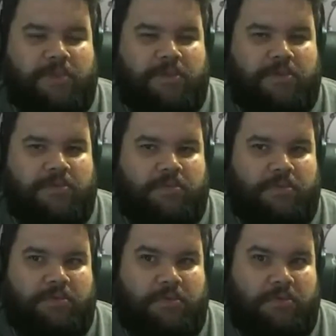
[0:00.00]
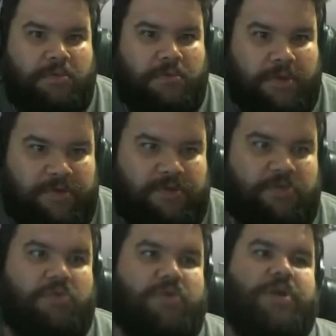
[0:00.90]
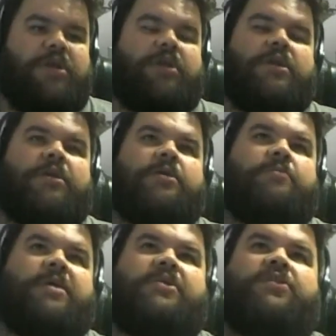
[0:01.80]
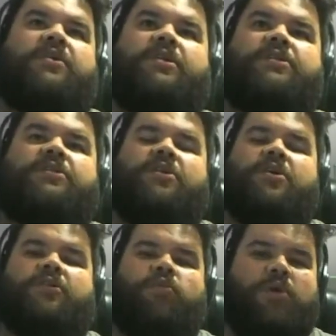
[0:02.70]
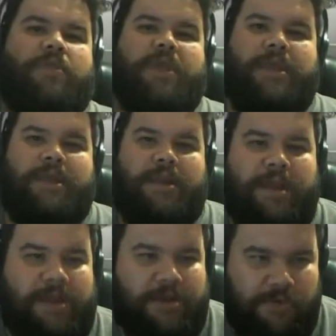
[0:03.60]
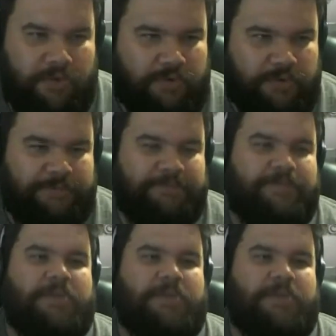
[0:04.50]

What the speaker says: this story basically starts with a 9-year-old